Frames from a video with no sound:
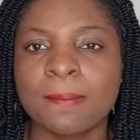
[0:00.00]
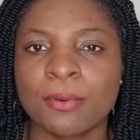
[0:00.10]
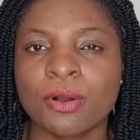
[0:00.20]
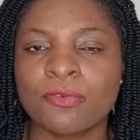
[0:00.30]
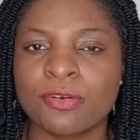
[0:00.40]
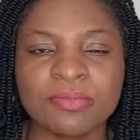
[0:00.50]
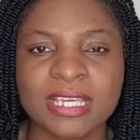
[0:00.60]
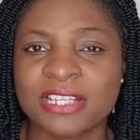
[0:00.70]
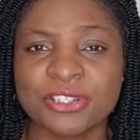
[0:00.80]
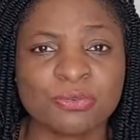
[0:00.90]
But for
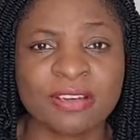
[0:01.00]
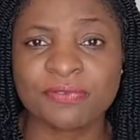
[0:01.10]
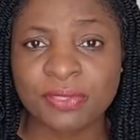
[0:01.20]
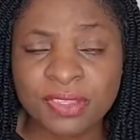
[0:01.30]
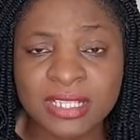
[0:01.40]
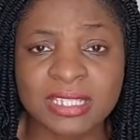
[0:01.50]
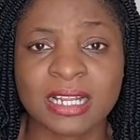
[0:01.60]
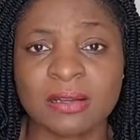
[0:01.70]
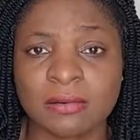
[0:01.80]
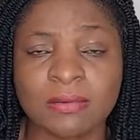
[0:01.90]
me, I just went for things that
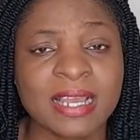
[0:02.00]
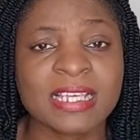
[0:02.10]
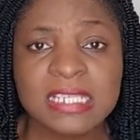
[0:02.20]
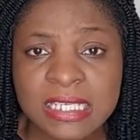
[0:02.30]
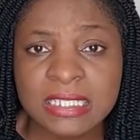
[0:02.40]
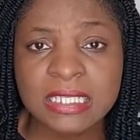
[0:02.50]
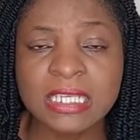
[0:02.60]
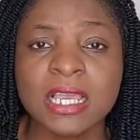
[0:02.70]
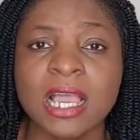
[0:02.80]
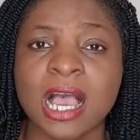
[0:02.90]
are quite
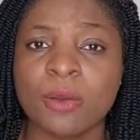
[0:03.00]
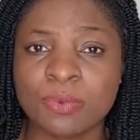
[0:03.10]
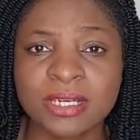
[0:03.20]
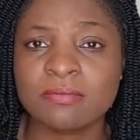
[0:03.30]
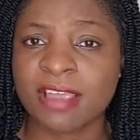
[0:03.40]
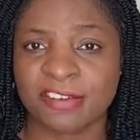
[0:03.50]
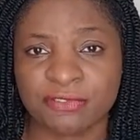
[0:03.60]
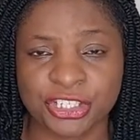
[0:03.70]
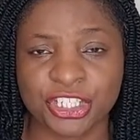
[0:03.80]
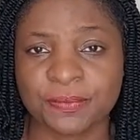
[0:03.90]
easy and within my
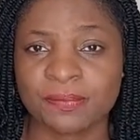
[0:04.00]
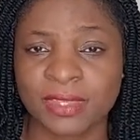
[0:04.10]
reach.